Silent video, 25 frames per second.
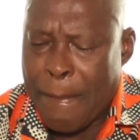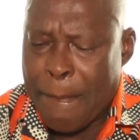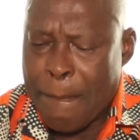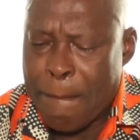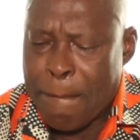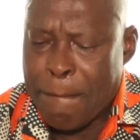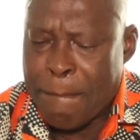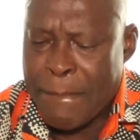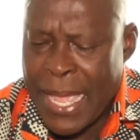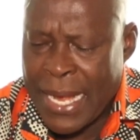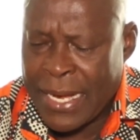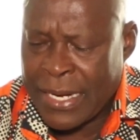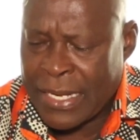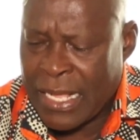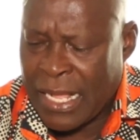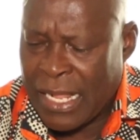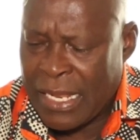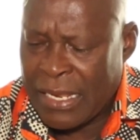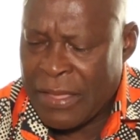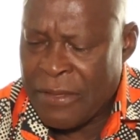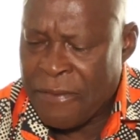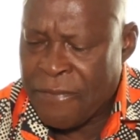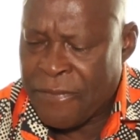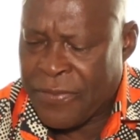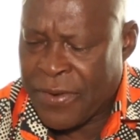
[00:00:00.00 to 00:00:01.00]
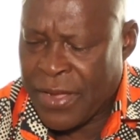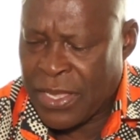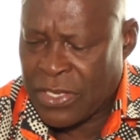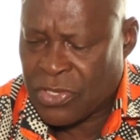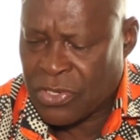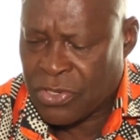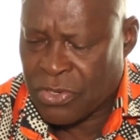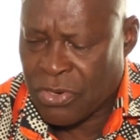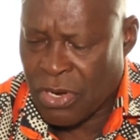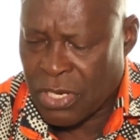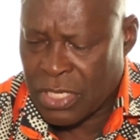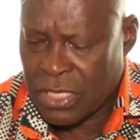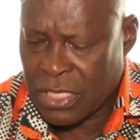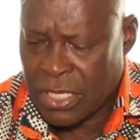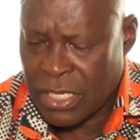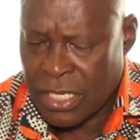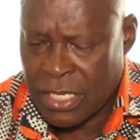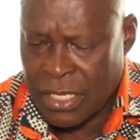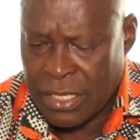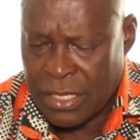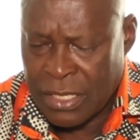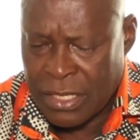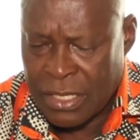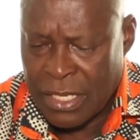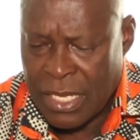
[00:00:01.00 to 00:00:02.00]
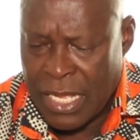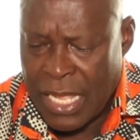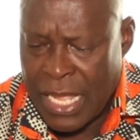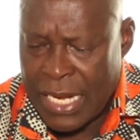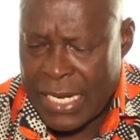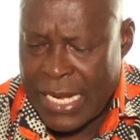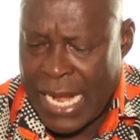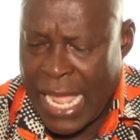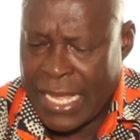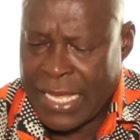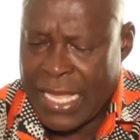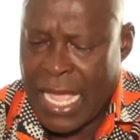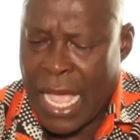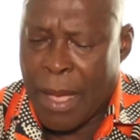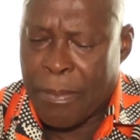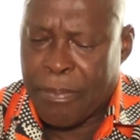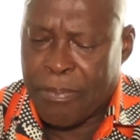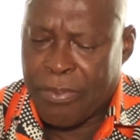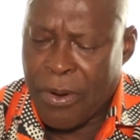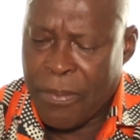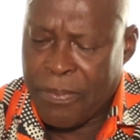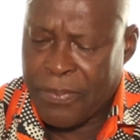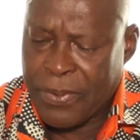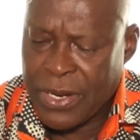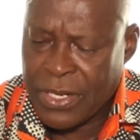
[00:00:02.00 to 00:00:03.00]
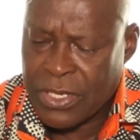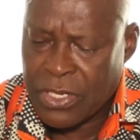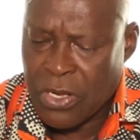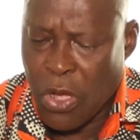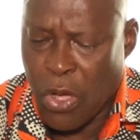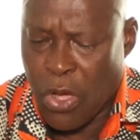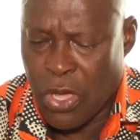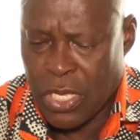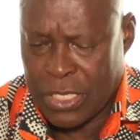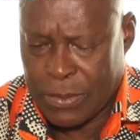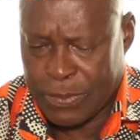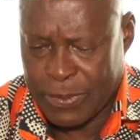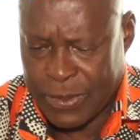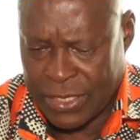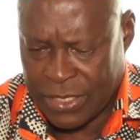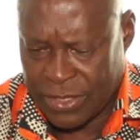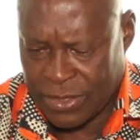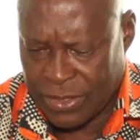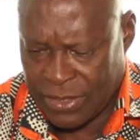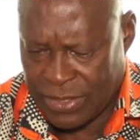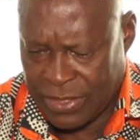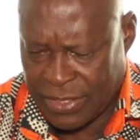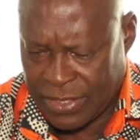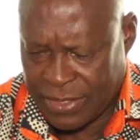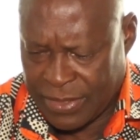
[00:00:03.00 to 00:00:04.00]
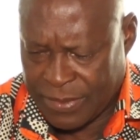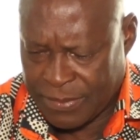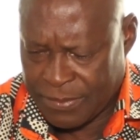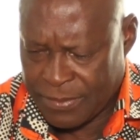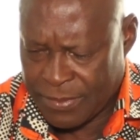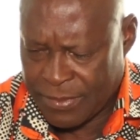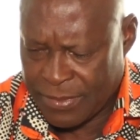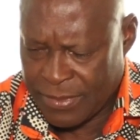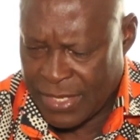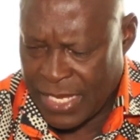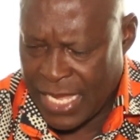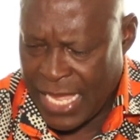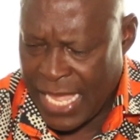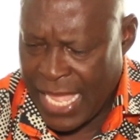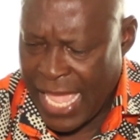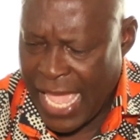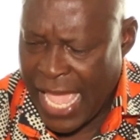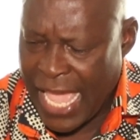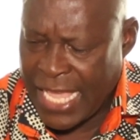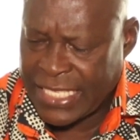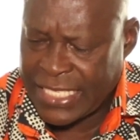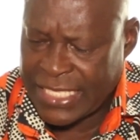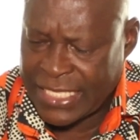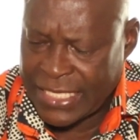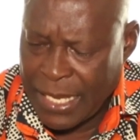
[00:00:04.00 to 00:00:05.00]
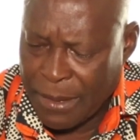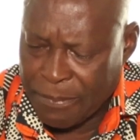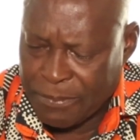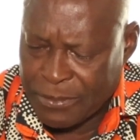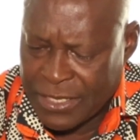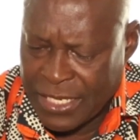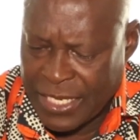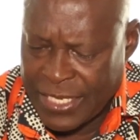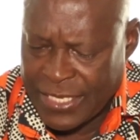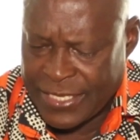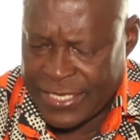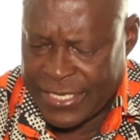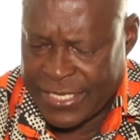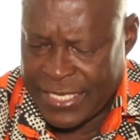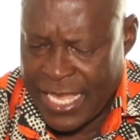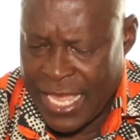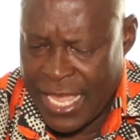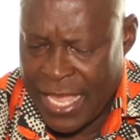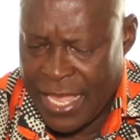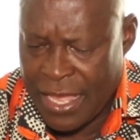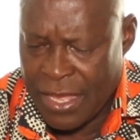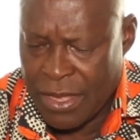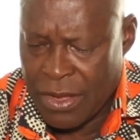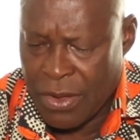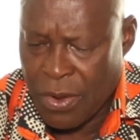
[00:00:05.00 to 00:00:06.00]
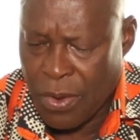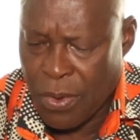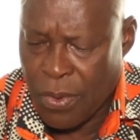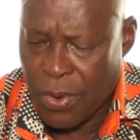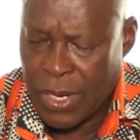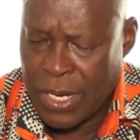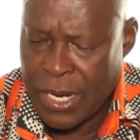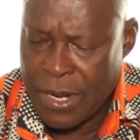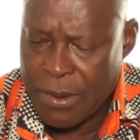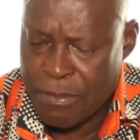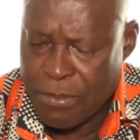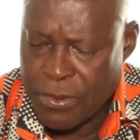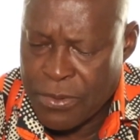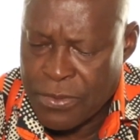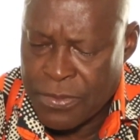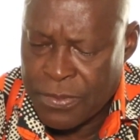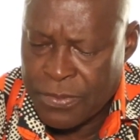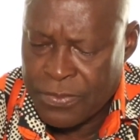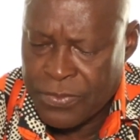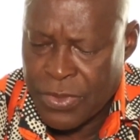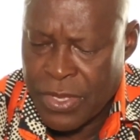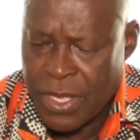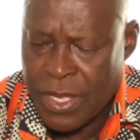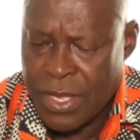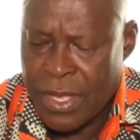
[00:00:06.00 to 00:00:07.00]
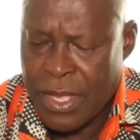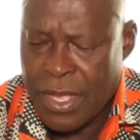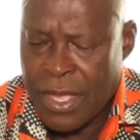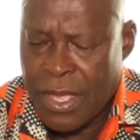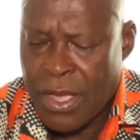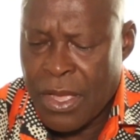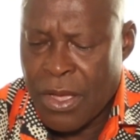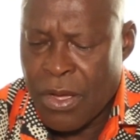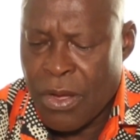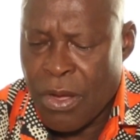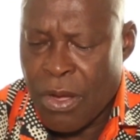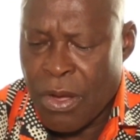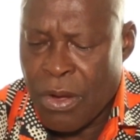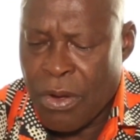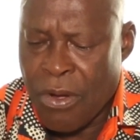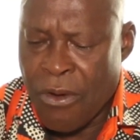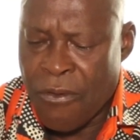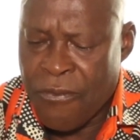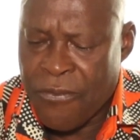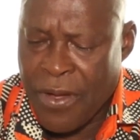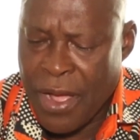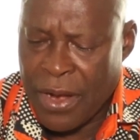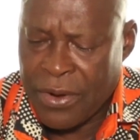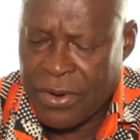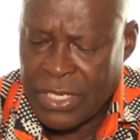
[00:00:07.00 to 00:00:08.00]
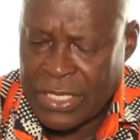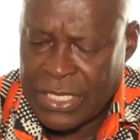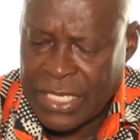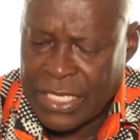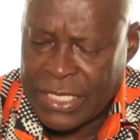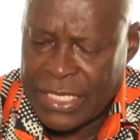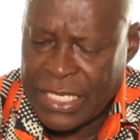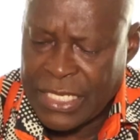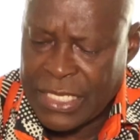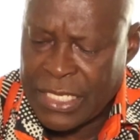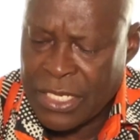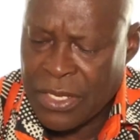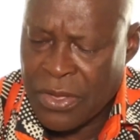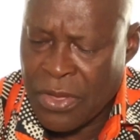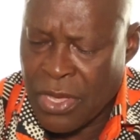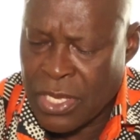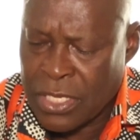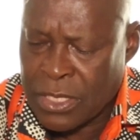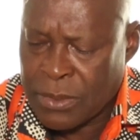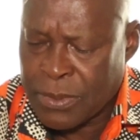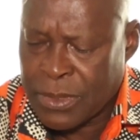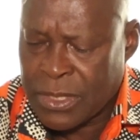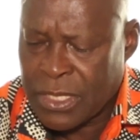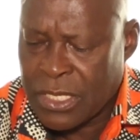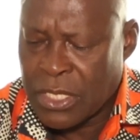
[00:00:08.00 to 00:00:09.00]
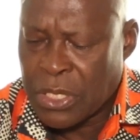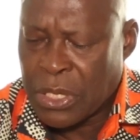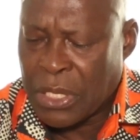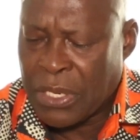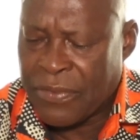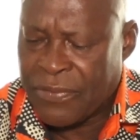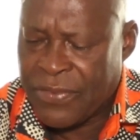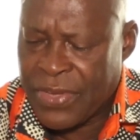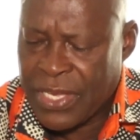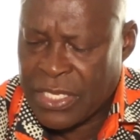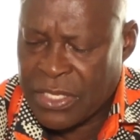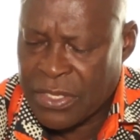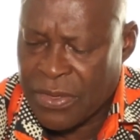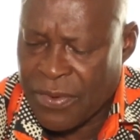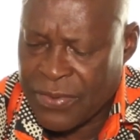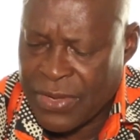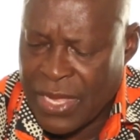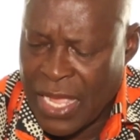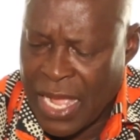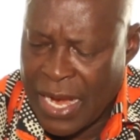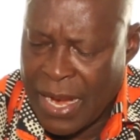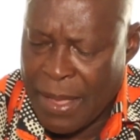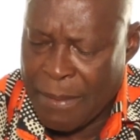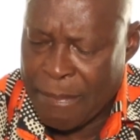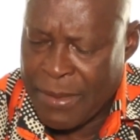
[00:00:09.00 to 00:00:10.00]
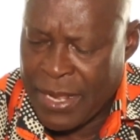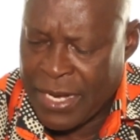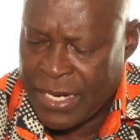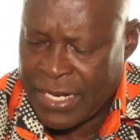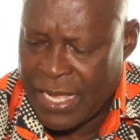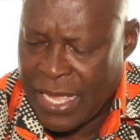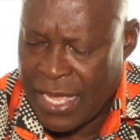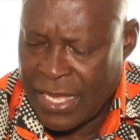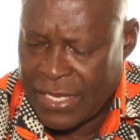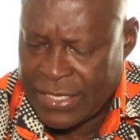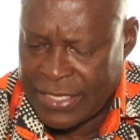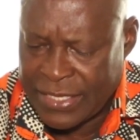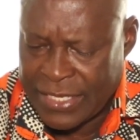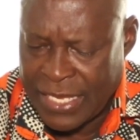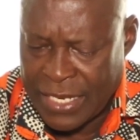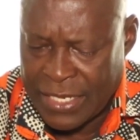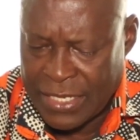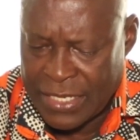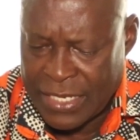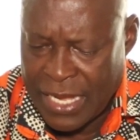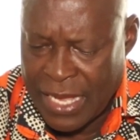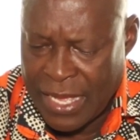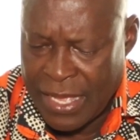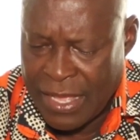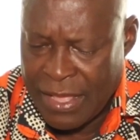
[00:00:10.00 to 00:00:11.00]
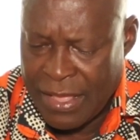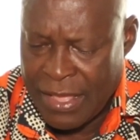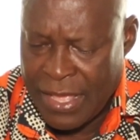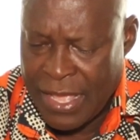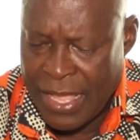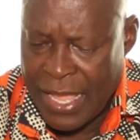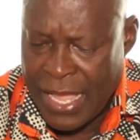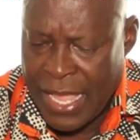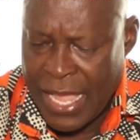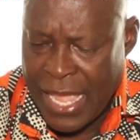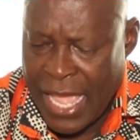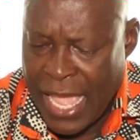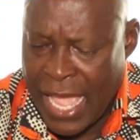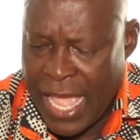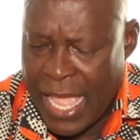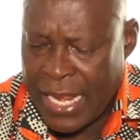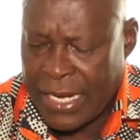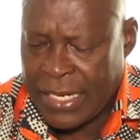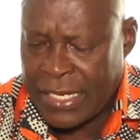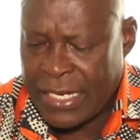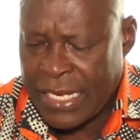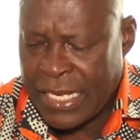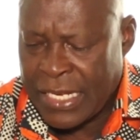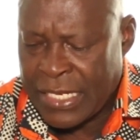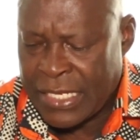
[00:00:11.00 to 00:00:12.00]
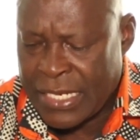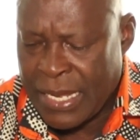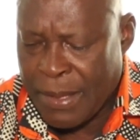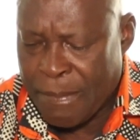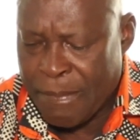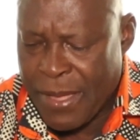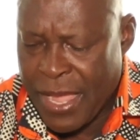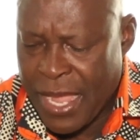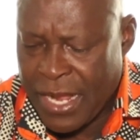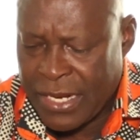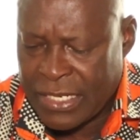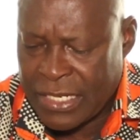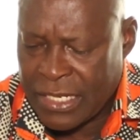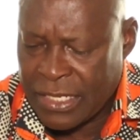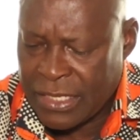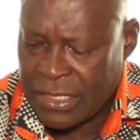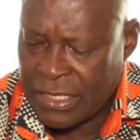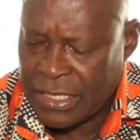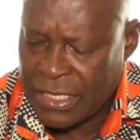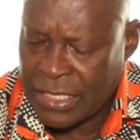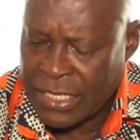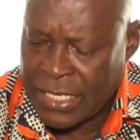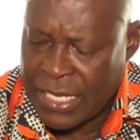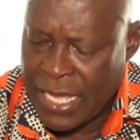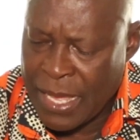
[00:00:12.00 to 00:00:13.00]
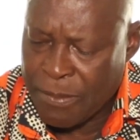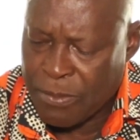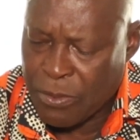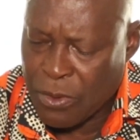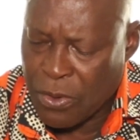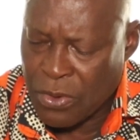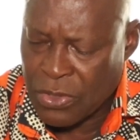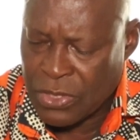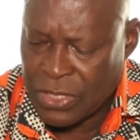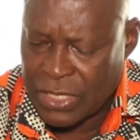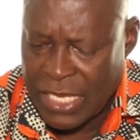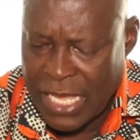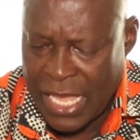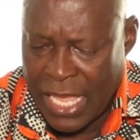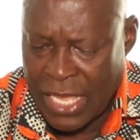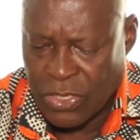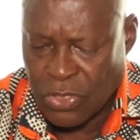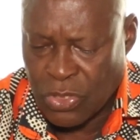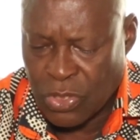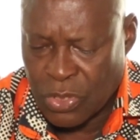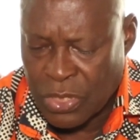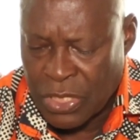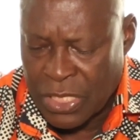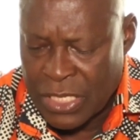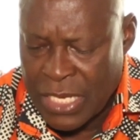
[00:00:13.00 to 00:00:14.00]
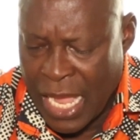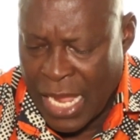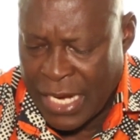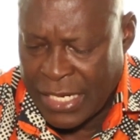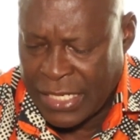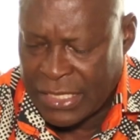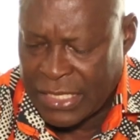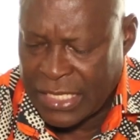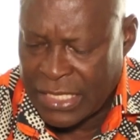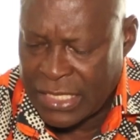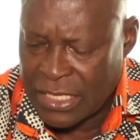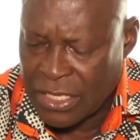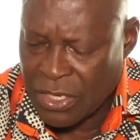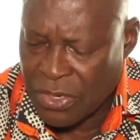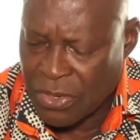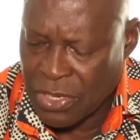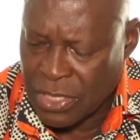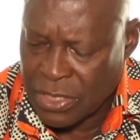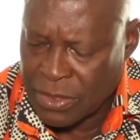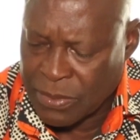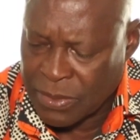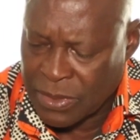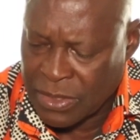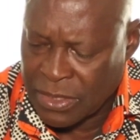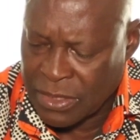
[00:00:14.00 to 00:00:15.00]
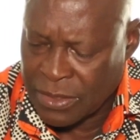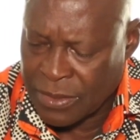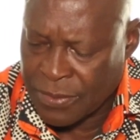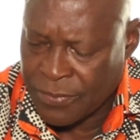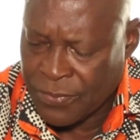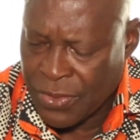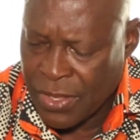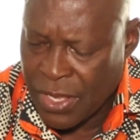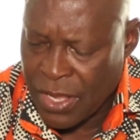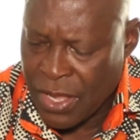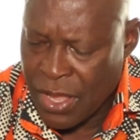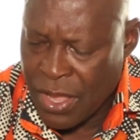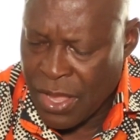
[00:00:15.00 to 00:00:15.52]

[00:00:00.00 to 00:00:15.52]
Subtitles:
medical infrastructure like appropriate hospitals, except say Kolebu, Komfanoti Teaching Hospital, University of Ghana Medical Center, and in Tibetan, in Cape Coast, and Sunyani Teaching Hospital.